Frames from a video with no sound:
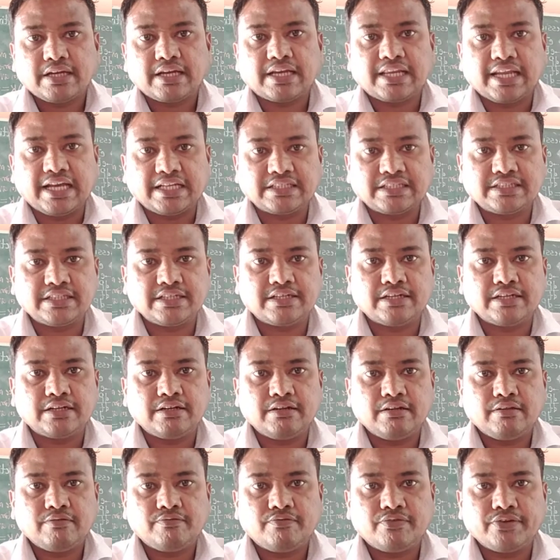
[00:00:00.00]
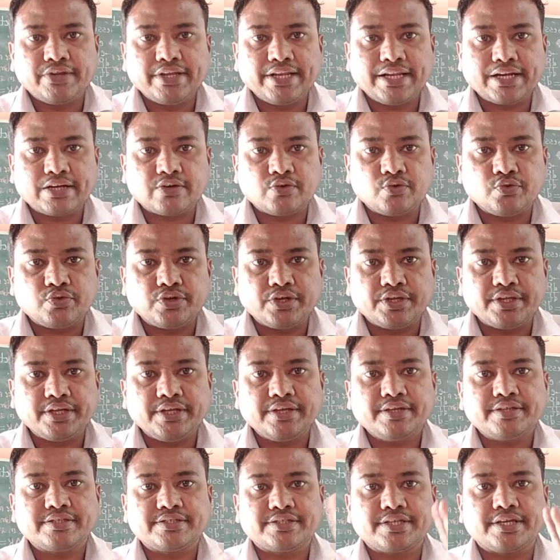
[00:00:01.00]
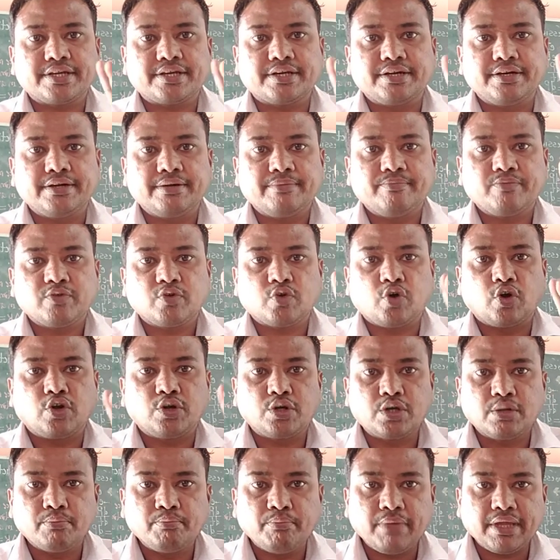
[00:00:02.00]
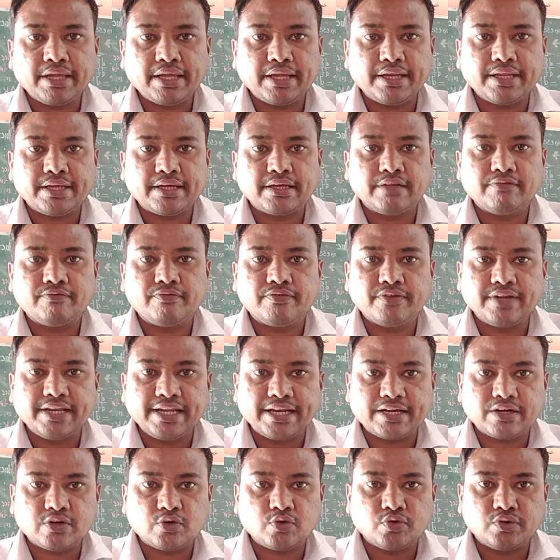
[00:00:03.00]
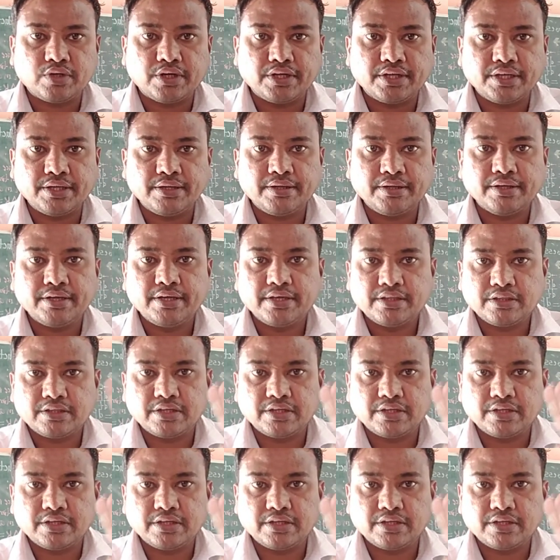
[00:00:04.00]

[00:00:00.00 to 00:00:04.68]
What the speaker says: classical free electron theory. Second, quantum mechanical free electron theory.